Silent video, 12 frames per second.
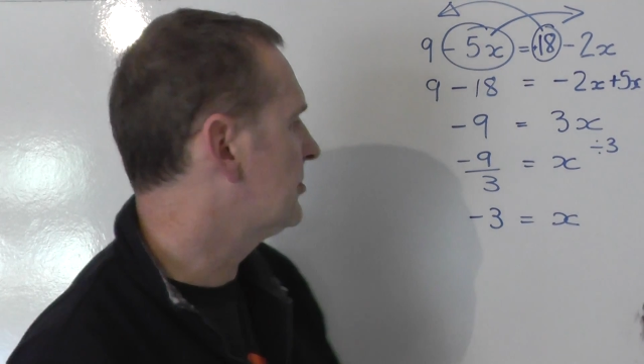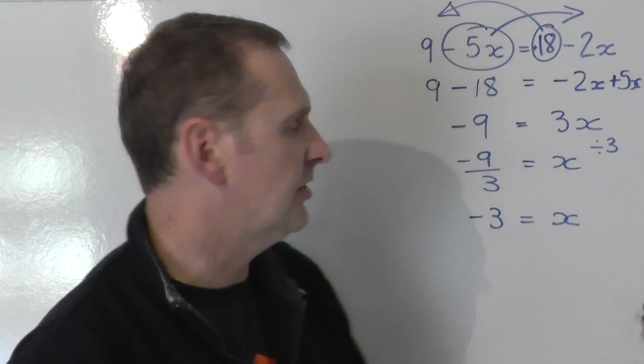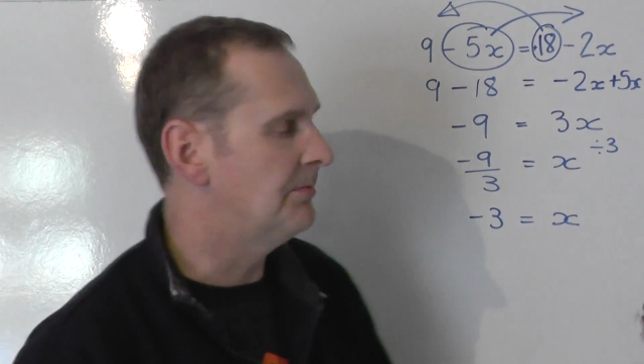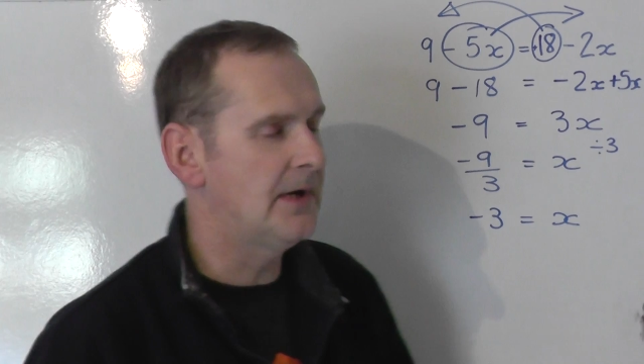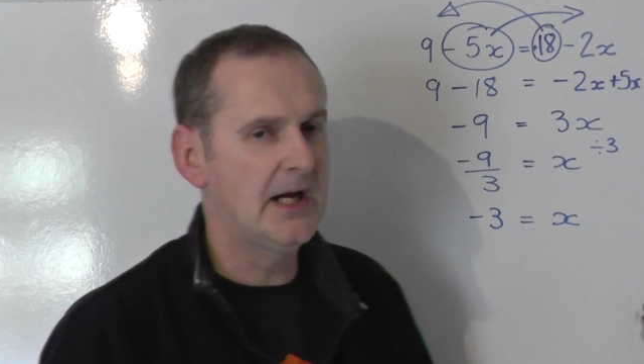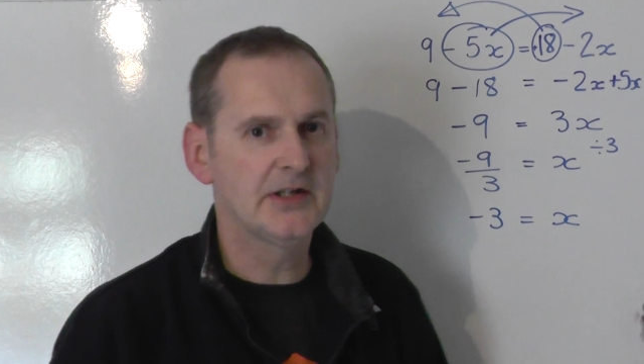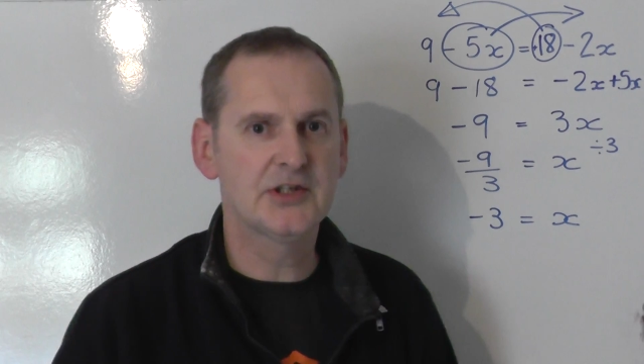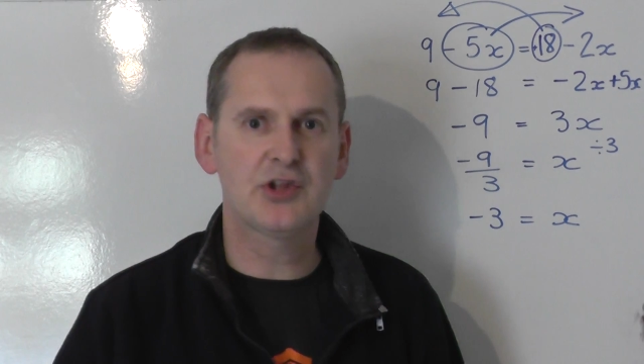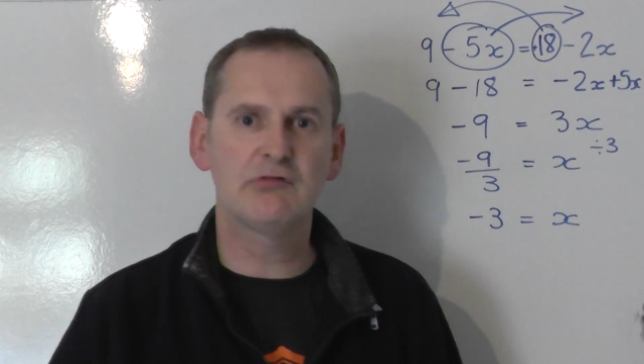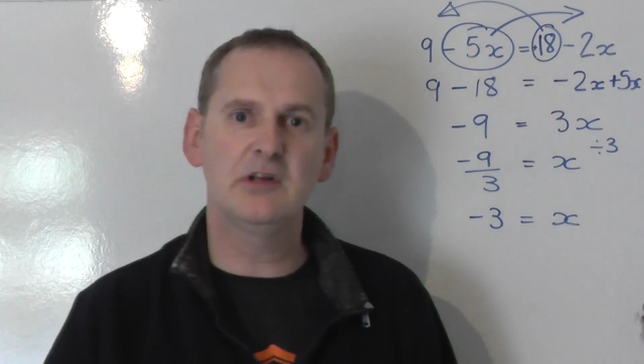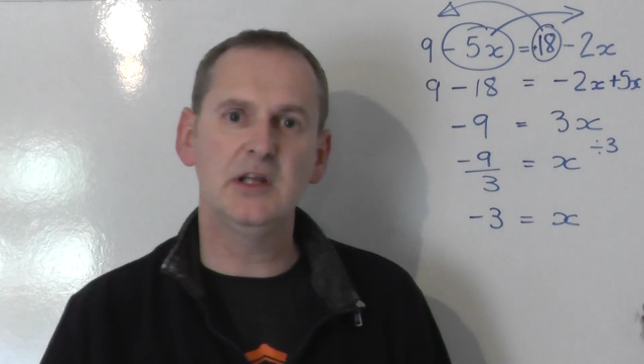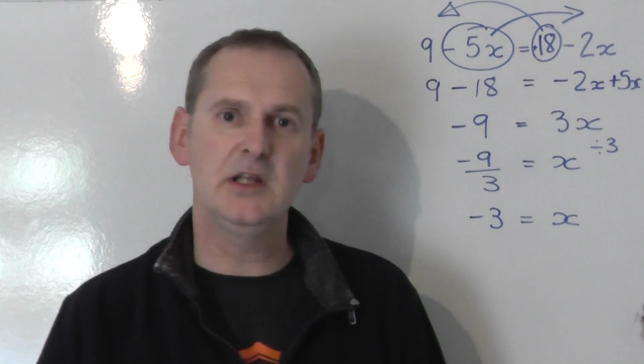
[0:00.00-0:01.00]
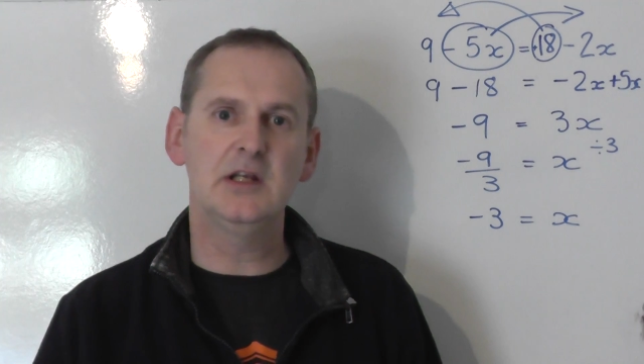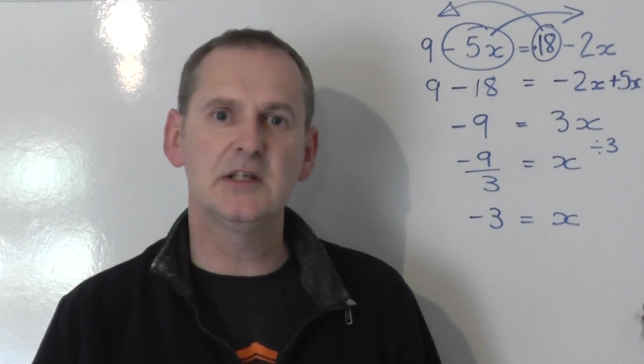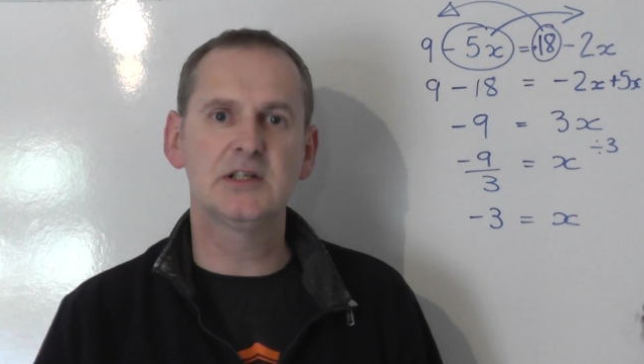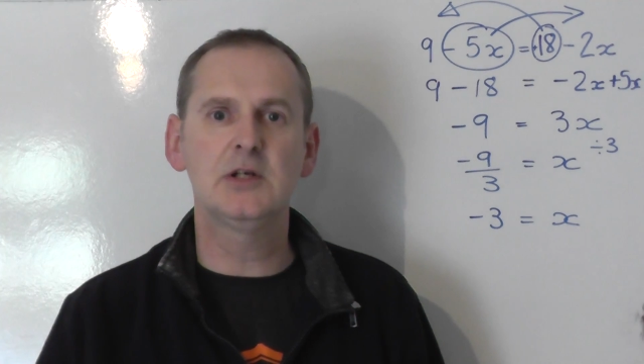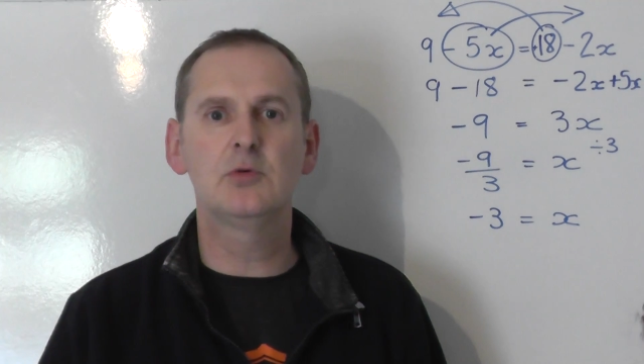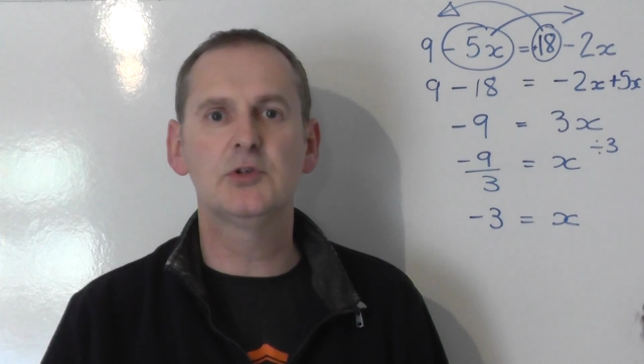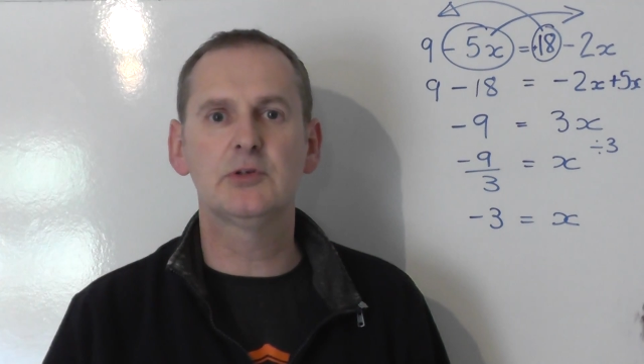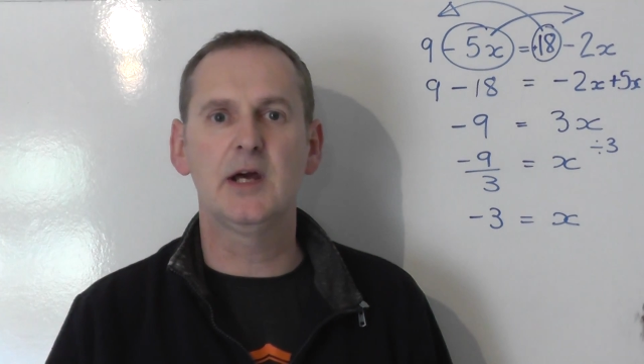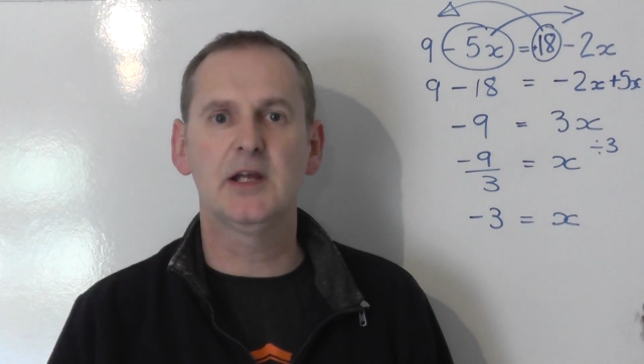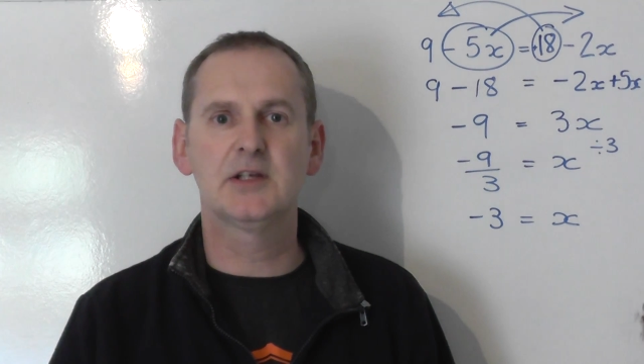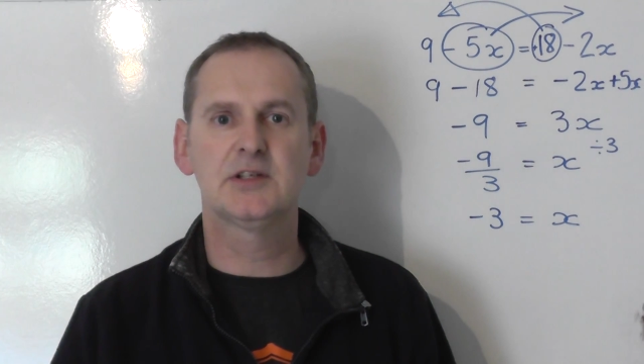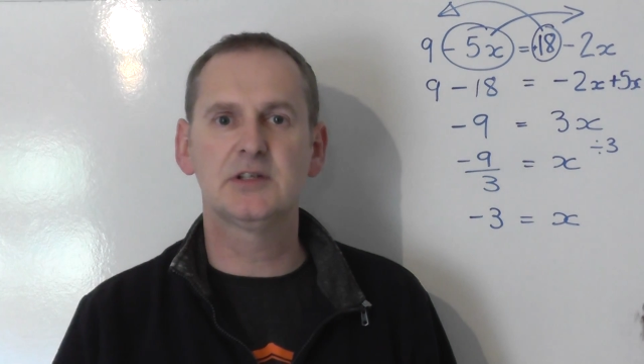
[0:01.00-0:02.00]
So minus 3 is equal to
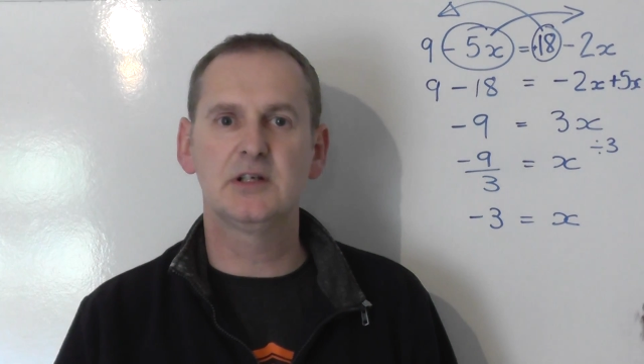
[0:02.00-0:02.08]
x